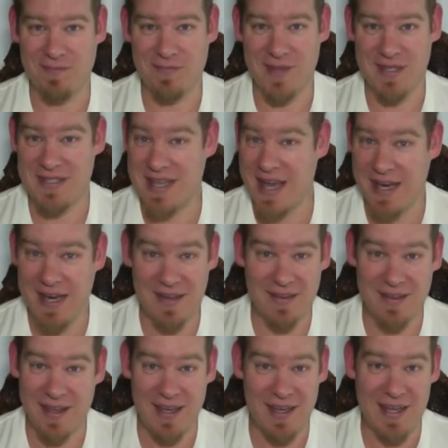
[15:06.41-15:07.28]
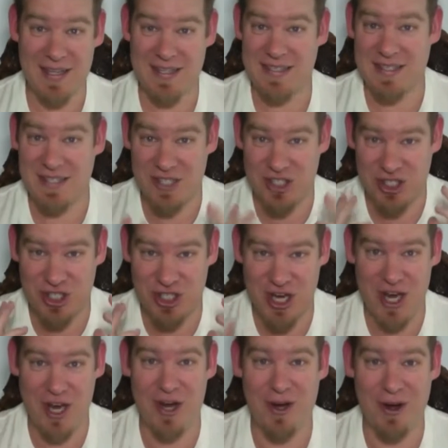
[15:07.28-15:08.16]
The second thing is to
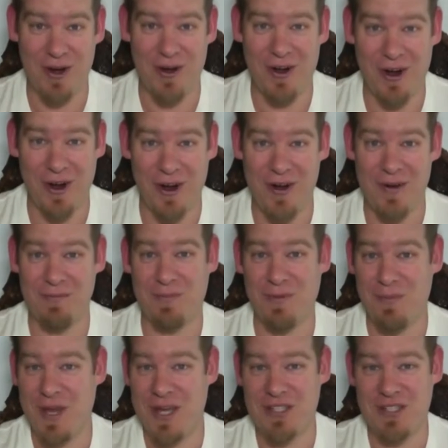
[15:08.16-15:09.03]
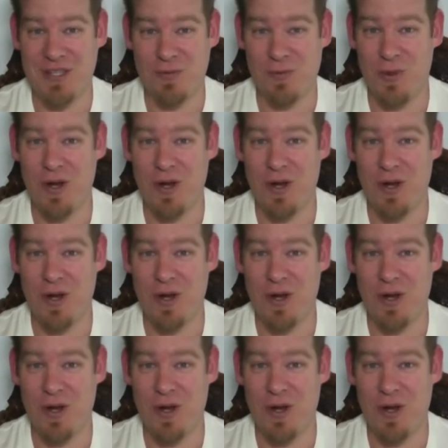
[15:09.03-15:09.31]
share our information.